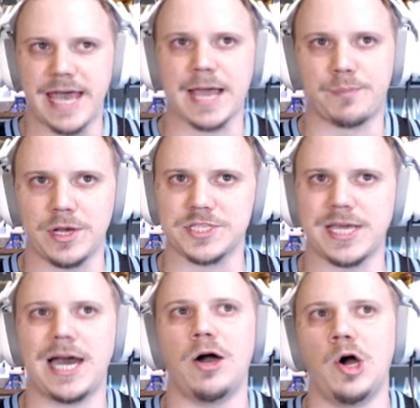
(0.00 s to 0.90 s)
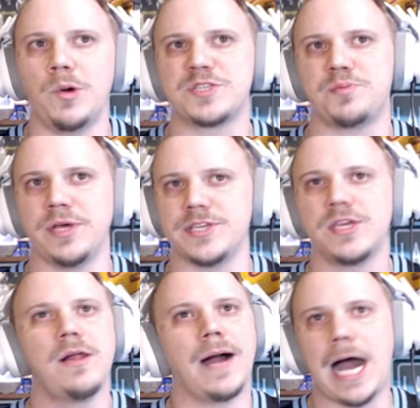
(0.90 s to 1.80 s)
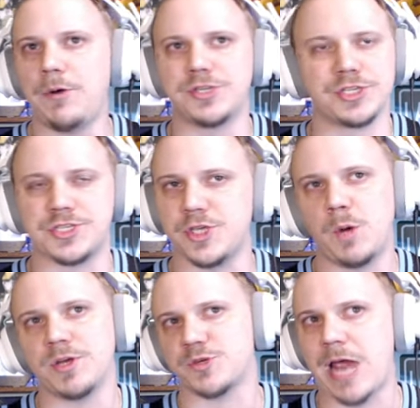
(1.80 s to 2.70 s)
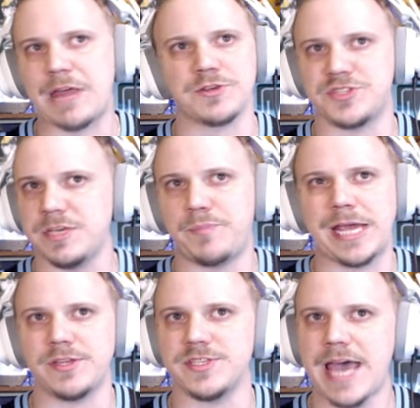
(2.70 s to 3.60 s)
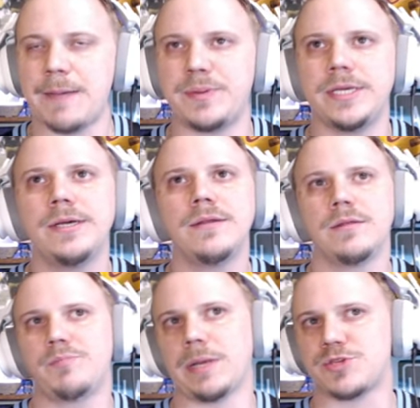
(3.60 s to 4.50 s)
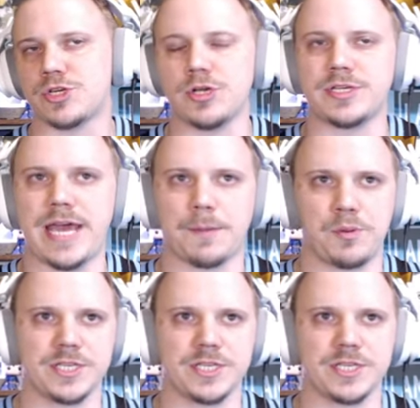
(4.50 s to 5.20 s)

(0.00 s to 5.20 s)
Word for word: Dak Prescott always plays. I would just so much rather see Bailey Zappe, but I'm sure Dak